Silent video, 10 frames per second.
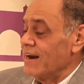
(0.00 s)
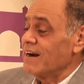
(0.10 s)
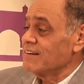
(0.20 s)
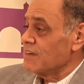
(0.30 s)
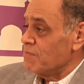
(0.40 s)
I
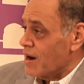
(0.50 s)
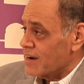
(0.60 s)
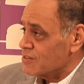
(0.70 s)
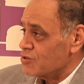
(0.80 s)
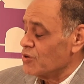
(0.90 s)
didn't understand
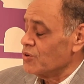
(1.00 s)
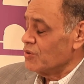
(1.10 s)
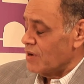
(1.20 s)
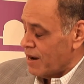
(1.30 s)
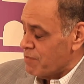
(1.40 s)
markets,
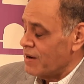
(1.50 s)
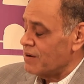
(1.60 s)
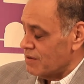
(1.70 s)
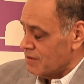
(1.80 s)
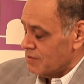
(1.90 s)
so I made
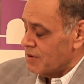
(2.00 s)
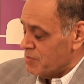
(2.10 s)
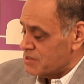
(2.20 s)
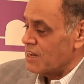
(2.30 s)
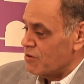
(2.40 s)
a
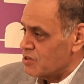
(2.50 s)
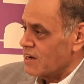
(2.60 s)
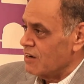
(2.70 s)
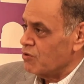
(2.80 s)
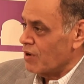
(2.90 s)
mistake, which I'll
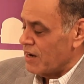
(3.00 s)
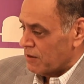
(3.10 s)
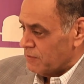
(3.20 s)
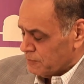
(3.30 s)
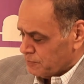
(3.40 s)
get to
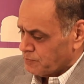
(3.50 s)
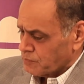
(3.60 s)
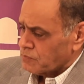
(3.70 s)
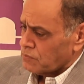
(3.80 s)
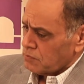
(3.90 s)
later.
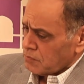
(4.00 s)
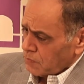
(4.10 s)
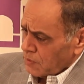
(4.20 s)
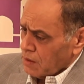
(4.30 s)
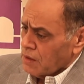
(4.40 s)

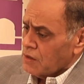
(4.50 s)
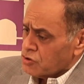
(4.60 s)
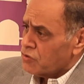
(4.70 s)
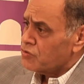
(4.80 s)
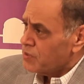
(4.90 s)

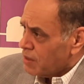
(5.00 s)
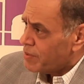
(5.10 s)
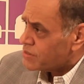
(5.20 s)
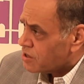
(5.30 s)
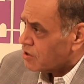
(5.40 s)
So it was within
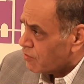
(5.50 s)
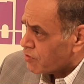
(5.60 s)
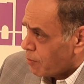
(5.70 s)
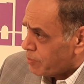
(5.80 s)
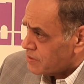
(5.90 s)
my circle of
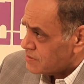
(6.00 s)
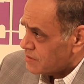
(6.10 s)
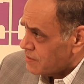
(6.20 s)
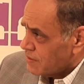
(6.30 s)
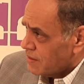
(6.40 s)

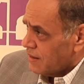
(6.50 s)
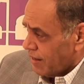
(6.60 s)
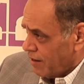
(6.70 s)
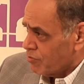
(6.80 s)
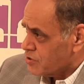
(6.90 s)
competency,
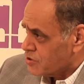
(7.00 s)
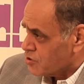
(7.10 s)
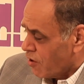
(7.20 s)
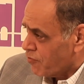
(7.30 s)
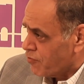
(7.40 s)
and it was the
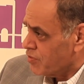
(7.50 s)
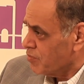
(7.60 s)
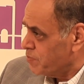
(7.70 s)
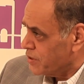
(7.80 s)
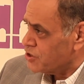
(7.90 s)
soft
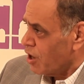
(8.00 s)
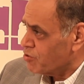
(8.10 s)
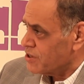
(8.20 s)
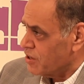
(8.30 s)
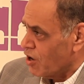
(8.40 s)
pitch
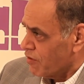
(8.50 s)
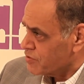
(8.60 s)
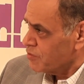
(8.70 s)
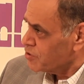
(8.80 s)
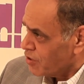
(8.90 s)
outside the off
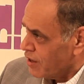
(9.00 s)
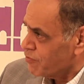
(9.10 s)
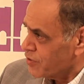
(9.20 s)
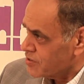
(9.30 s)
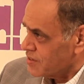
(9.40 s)
stump you could
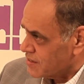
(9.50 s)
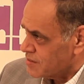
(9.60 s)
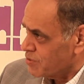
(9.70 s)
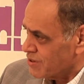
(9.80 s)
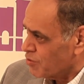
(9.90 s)
hit for a
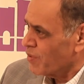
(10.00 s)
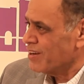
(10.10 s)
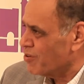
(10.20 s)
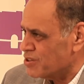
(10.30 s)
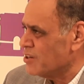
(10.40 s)
6. Because at
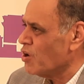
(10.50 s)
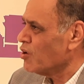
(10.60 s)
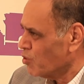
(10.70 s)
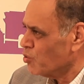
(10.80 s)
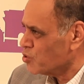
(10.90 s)
20 crores, I knew I
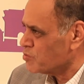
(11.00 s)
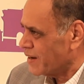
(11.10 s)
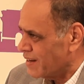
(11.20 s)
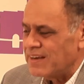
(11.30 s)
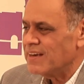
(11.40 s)
couldn't lose
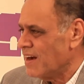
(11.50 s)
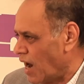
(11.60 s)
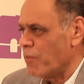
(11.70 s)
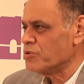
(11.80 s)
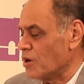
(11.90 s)
money.
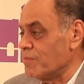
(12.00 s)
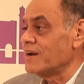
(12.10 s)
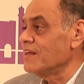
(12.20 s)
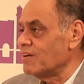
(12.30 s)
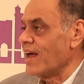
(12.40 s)
How much I
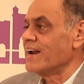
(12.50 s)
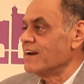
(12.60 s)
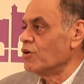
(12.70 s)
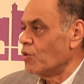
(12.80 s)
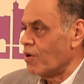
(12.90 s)
made, even I
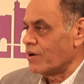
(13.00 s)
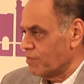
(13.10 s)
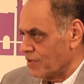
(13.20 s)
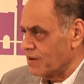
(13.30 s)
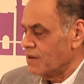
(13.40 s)
didn't know about
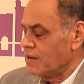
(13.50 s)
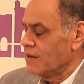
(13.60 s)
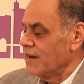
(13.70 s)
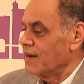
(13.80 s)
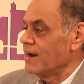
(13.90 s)
it, but
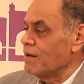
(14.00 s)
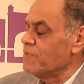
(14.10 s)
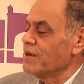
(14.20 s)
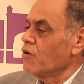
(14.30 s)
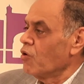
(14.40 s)
it ended up
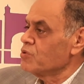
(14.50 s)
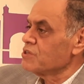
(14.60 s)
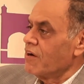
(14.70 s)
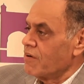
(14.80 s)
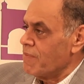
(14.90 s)
being almost
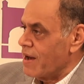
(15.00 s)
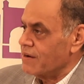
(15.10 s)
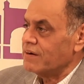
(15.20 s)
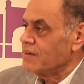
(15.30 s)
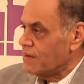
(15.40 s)
100
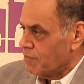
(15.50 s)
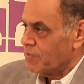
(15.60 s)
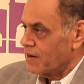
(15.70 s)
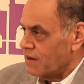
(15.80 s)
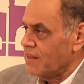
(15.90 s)
bagger.
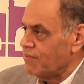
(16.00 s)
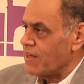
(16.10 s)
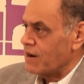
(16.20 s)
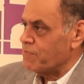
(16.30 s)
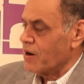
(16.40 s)
But leave
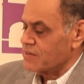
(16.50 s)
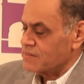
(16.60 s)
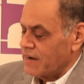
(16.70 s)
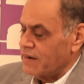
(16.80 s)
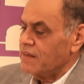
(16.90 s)
that part
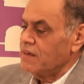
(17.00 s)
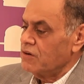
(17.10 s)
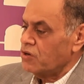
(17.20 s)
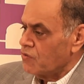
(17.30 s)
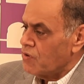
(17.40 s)
aside.
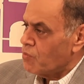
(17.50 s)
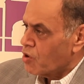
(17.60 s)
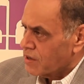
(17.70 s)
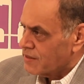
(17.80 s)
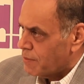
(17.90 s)
To give you a
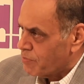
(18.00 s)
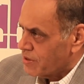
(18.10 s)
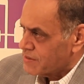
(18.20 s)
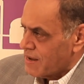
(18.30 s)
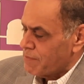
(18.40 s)
more
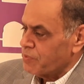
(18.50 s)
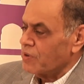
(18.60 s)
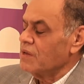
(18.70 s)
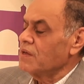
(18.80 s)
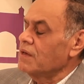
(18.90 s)
contemporary
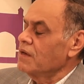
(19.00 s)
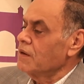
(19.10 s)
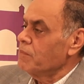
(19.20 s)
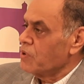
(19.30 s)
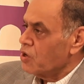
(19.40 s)
example,
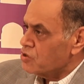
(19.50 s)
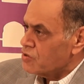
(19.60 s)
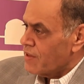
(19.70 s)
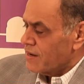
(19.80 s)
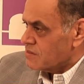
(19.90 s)
because
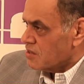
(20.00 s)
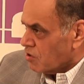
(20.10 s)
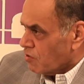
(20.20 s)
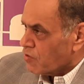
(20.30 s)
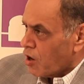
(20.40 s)
of that
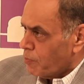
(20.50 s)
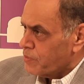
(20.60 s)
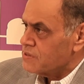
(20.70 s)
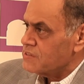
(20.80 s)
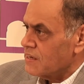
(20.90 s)
circle of
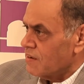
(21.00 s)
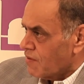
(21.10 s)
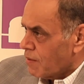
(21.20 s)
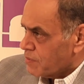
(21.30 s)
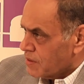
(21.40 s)
competency I
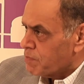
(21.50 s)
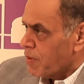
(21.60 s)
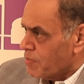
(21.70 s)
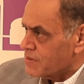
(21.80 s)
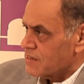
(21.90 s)
developed in the
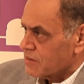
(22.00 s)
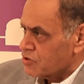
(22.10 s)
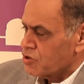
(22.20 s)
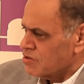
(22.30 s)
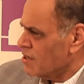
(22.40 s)
public sector
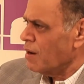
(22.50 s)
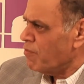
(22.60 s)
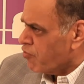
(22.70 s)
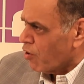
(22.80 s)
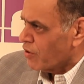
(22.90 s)
stocks, I
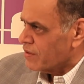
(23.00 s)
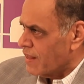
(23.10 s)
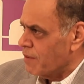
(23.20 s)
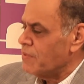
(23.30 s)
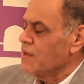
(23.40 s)
kept following
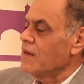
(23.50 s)
them.